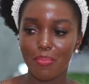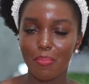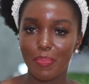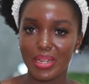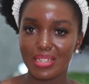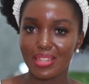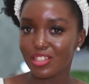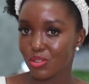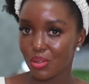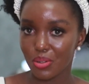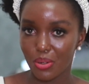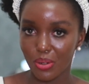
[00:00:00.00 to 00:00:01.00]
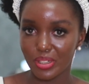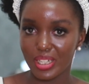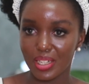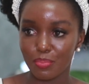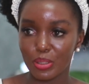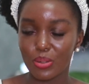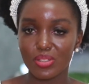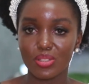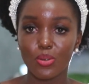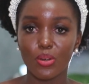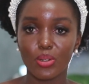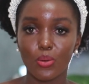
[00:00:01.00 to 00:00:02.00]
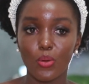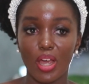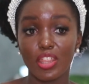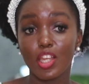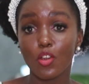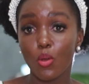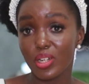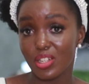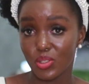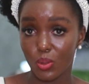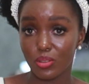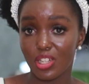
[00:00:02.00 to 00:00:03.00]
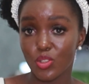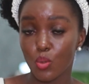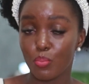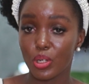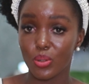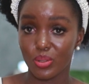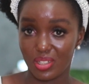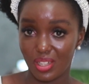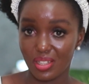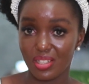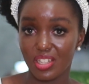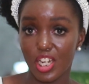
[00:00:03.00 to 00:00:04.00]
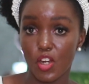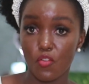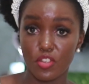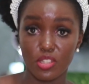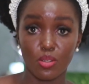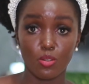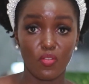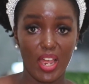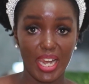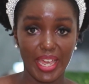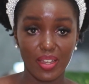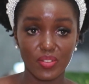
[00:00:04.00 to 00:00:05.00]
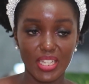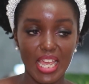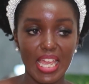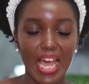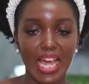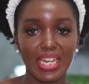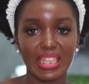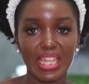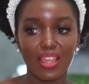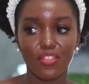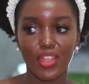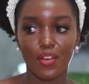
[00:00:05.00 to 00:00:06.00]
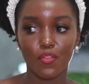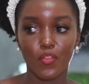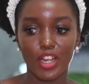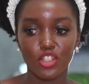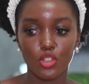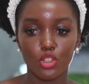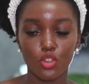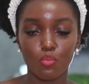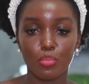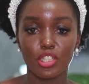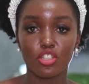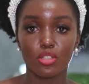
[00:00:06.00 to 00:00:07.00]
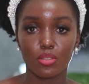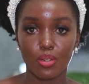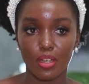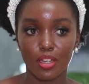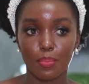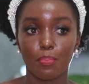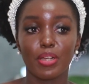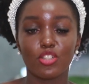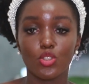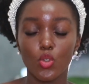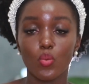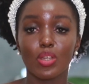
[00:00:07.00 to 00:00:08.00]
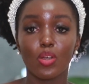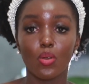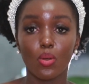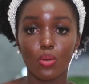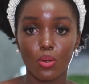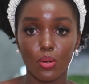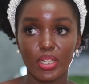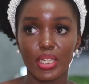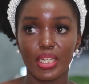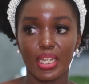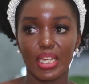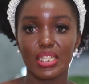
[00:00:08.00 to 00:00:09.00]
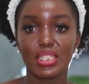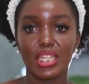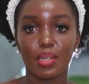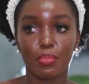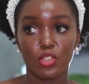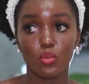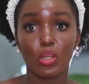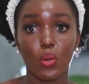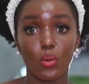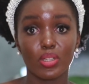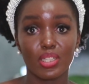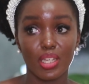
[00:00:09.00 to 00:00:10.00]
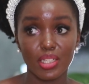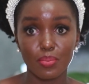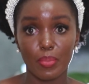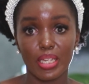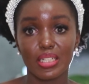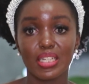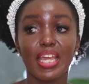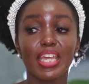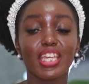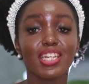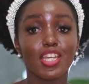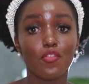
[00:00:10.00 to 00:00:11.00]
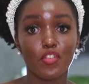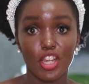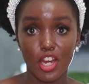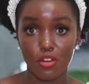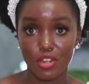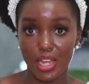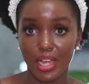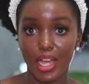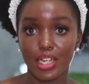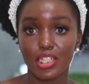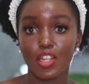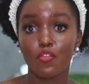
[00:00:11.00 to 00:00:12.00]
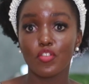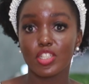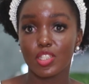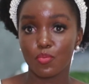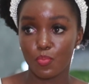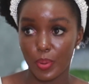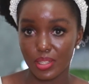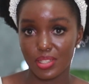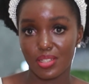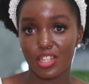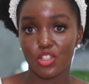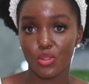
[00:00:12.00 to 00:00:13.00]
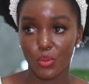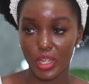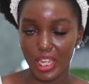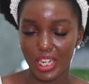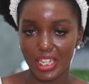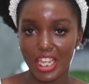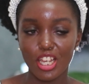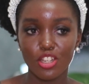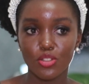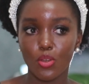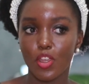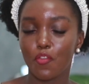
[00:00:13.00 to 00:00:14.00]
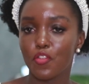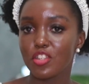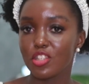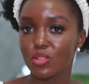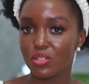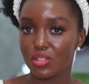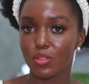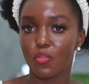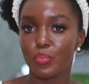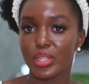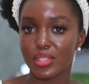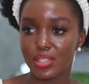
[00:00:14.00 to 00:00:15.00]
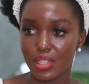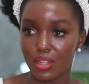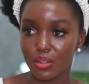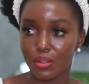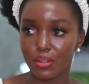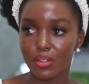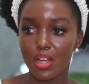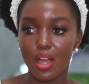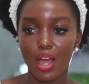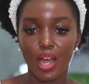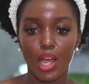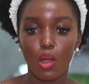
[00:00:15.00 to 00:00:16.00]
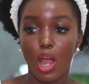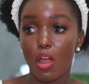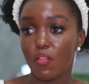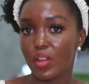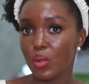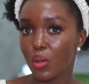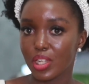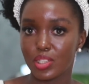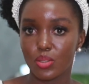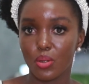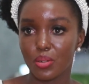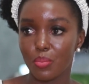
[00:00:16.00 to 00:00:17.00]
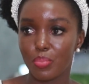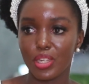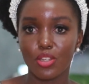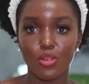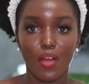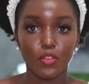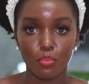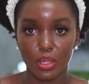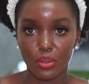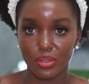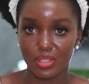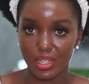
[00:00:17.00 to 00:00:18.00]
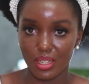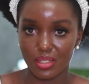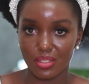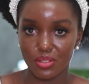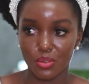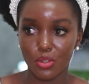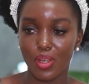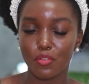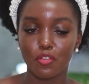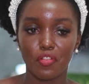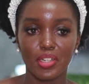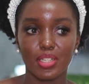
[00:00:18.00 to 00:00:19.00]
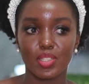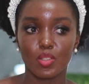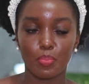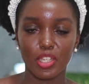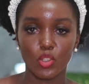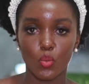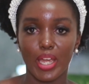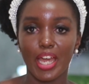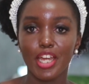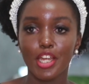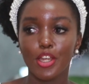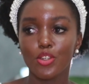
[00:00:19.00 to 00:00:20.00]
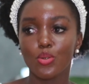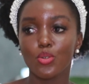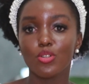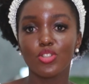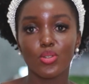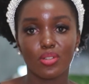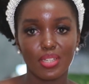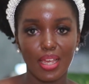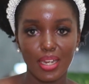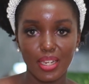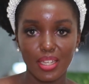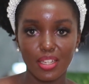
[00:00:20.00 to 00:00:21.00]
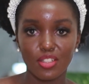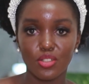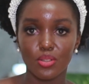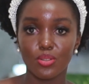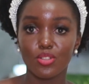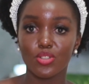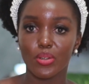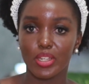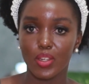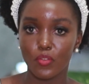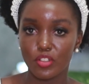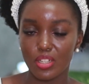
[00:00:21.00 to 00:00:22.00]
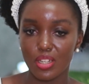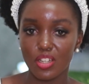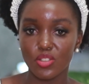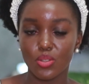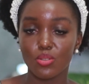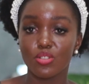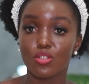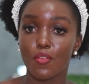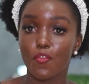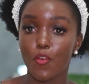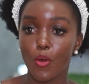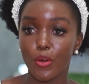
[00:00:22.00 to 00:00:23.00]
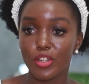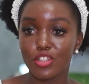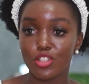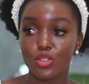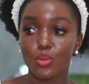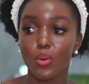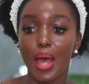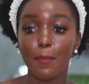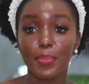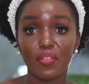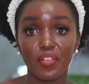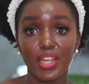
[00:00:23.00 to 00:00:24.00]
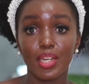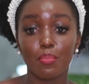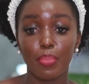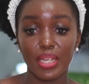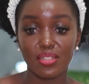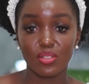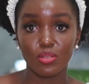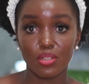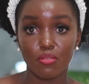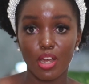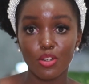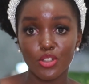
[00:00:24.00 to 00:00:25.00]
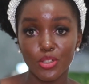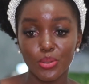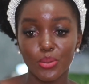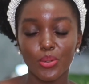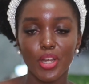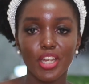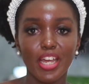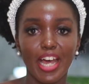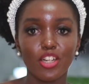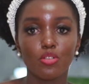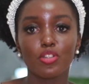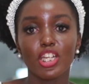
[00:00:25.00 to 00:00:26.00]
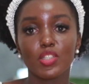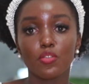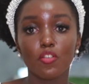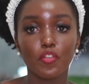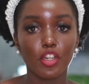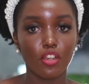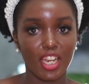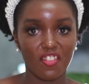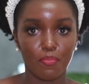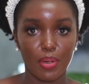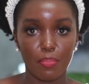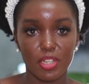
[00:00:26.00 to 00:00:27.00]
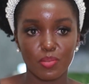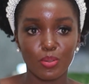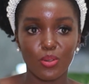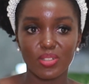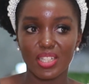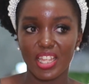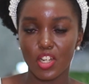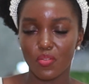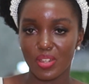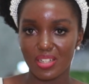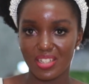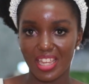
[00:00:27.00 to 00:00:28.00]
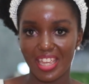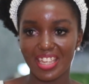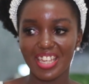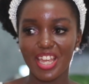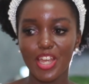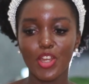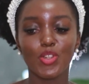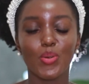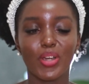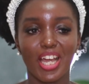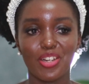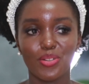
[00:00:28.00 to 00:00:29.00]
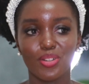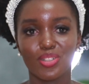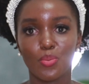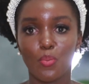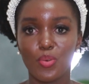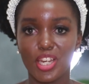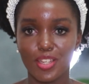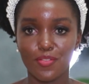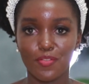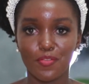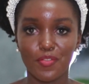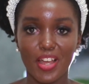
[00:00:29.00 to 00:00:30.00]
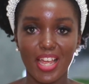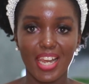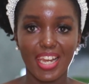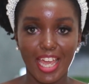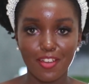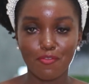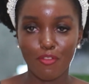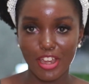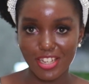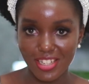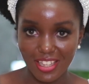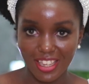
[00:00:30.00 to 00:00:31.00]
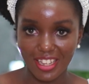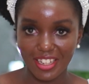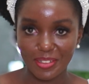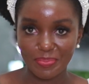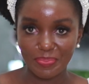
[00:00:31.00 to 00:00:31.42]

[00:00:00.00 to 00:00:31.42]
But that's not godly, because I think God has called us to be content in every season of our lives. And I think that virtue should be pursuing godliness and pursuing contentment in every area and every space that you're in. So if this is just sort of being single, however long it's going to be, you have to be content. You have to find a space where you use your talents, you use your giftings, you use your voice to amplify and bless those around you, and to just fulfill your life purpose. Because at the end of the day, you cannot live life waiting.